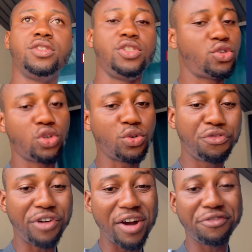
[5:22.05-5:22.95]
is also
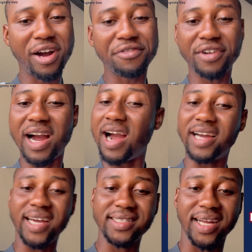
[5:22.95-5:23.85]
far
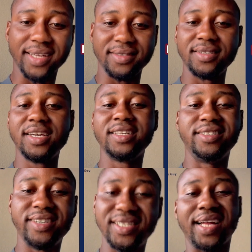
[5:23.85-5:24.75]
higher than
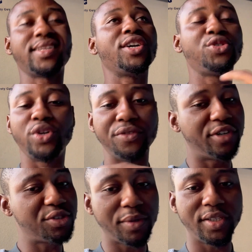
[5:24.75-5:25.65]
the risk attached to your
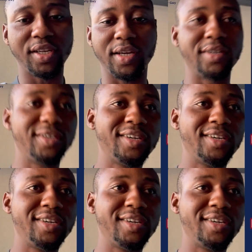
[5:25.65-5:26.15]
investment here.